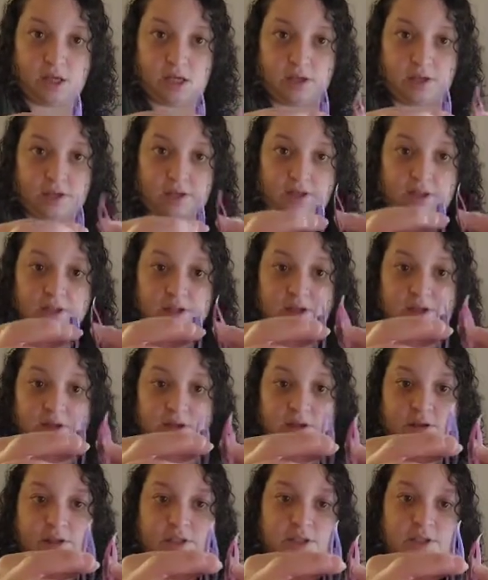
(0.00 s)
Now
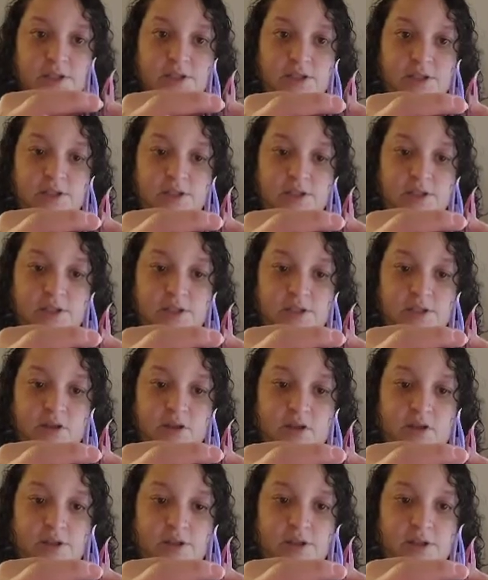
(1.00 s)
they're
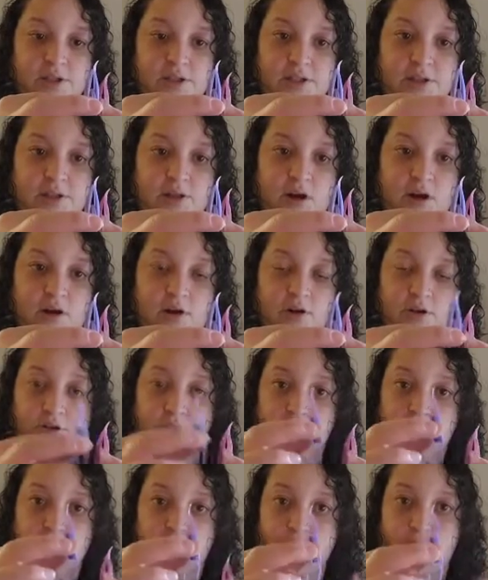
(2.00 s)
calling this a
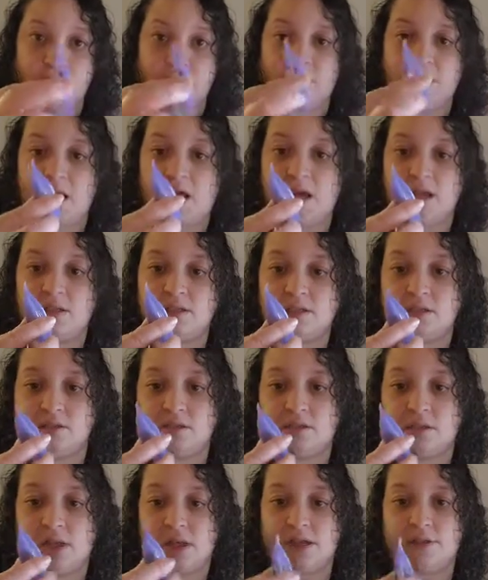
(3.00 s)
large. And
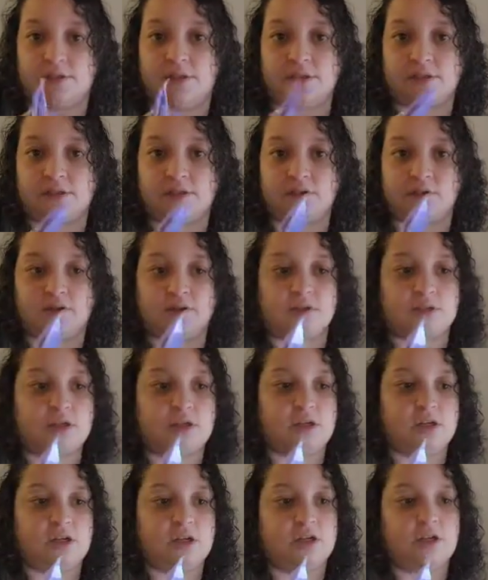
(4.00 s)
yeah, that's large.
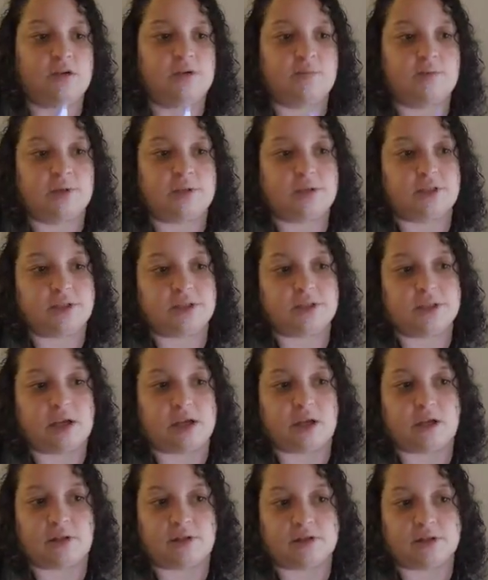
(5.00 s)
But this is
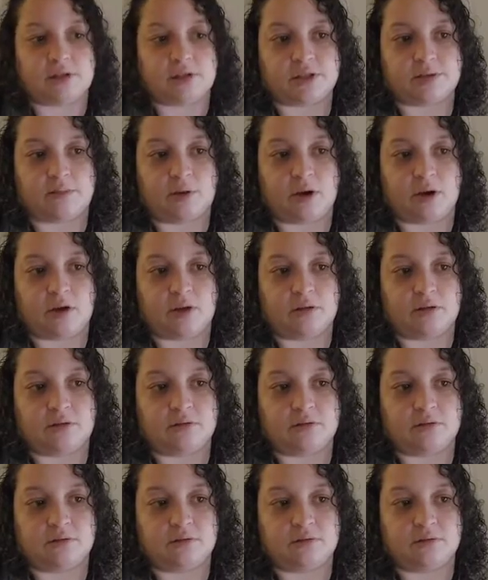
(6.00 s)
not called a small.